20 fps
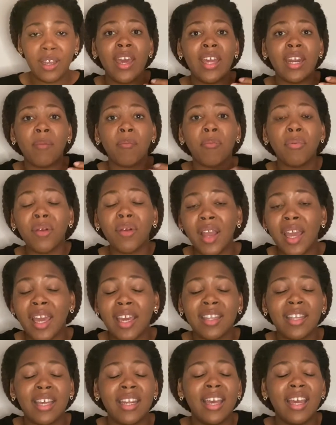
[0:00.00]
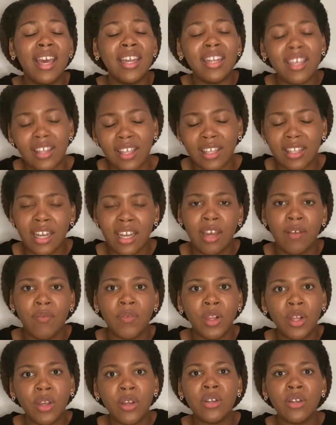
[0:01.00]
And I'm praying that anything that I've
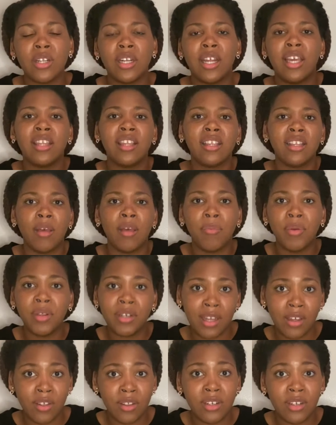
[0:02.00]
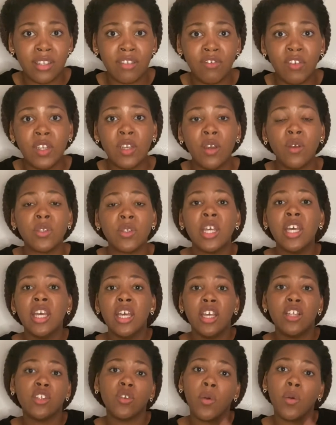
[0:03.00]
learned and anything that I'm putting out on these videos
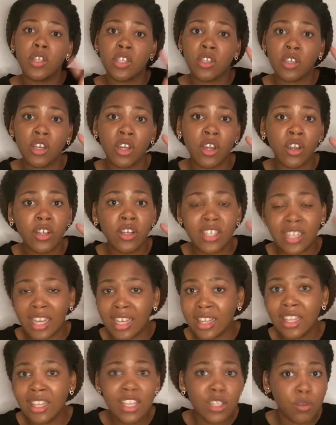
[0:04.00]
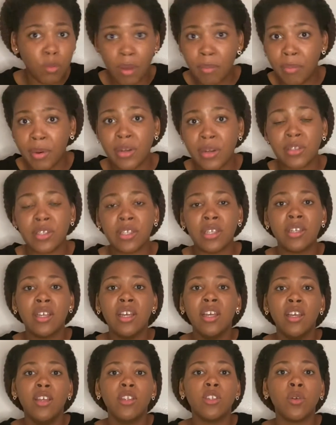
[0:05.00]
is going to encourage at least one person.
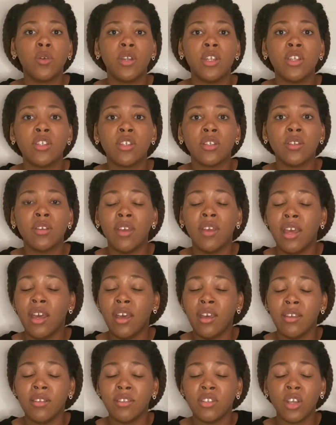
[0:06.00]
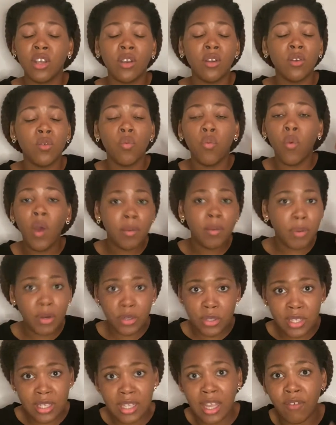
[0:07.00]
It's going to turn one
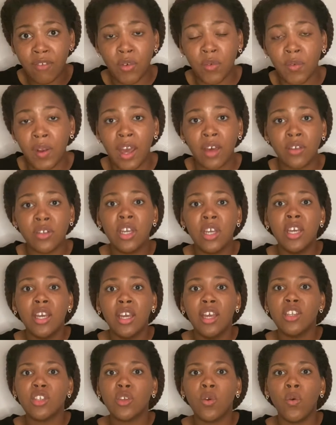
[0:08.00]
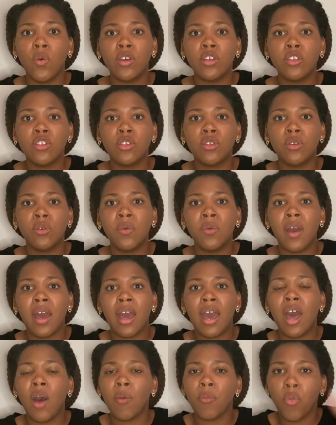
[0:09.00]
person's life around. It's going to
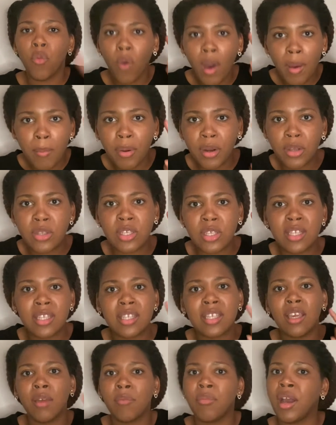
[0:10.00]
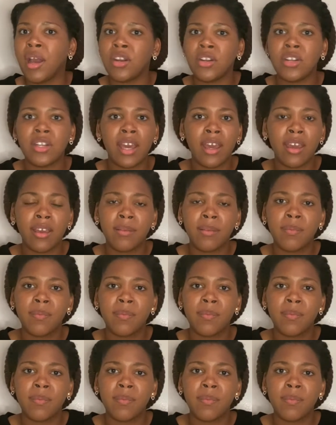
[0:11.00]
help one person see a brighter day.